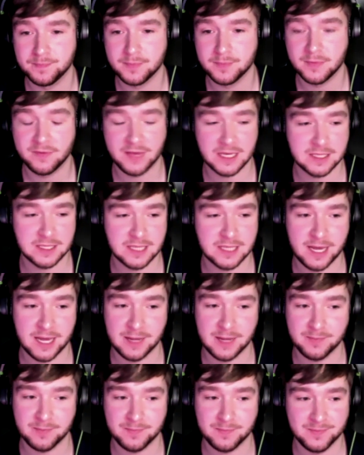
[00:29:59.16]
Things like
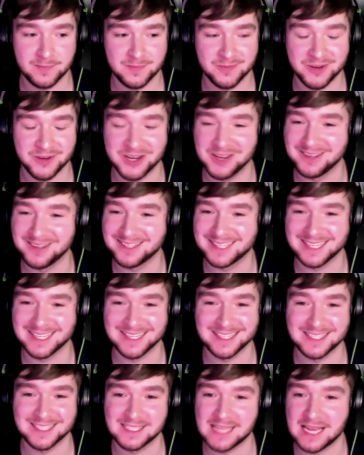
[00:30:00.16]

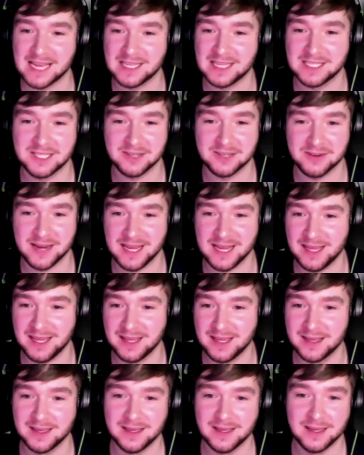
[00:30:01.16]
reducing sensory
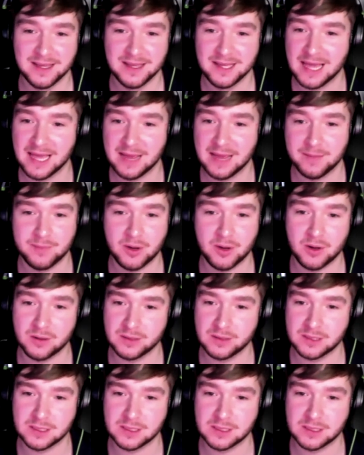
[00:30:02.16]
inputs.